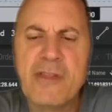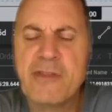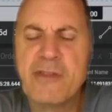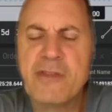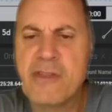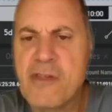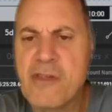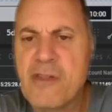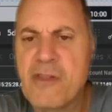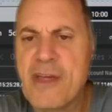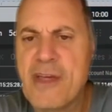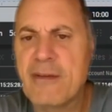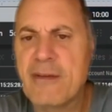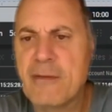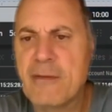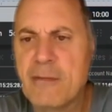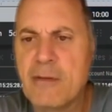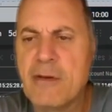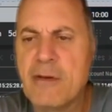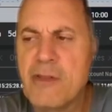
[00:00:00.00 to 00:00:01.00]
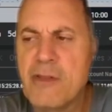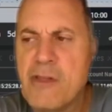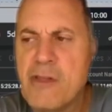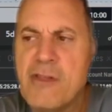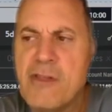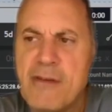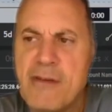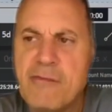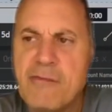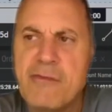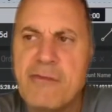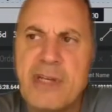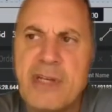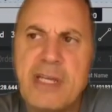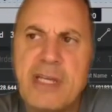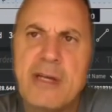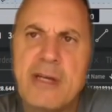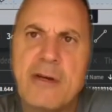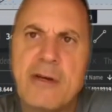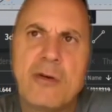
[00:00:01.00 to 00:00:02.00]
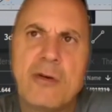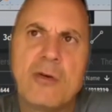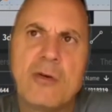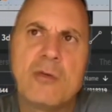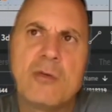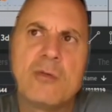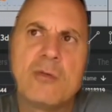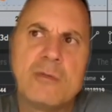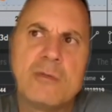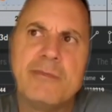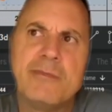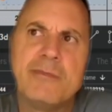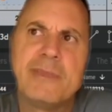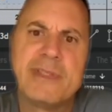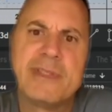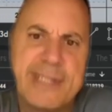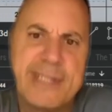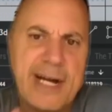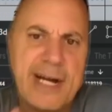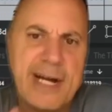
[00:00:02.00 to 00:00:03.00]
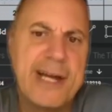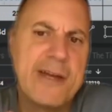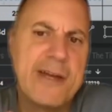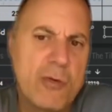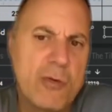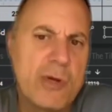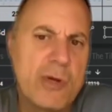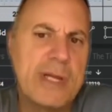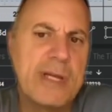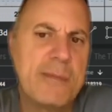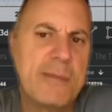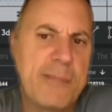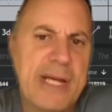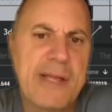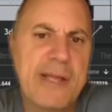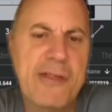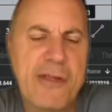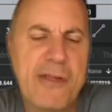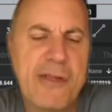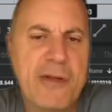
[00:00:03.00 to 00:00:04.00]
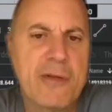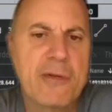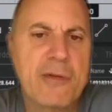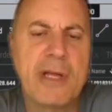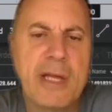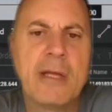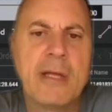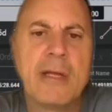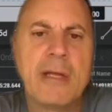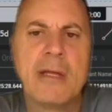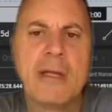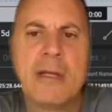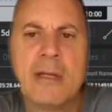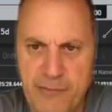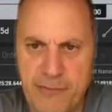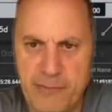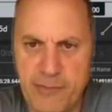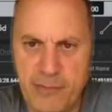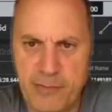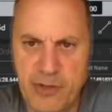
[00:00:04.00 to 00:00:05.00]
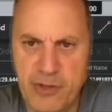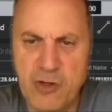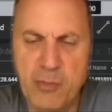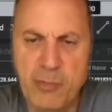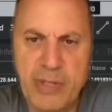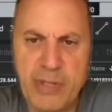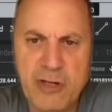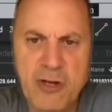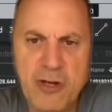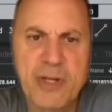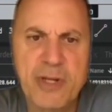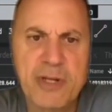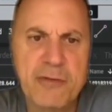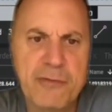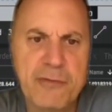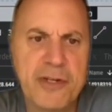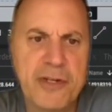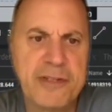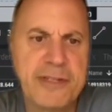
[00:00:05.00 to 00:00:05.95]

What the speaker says: is like, this is a video diary basically of, becoming a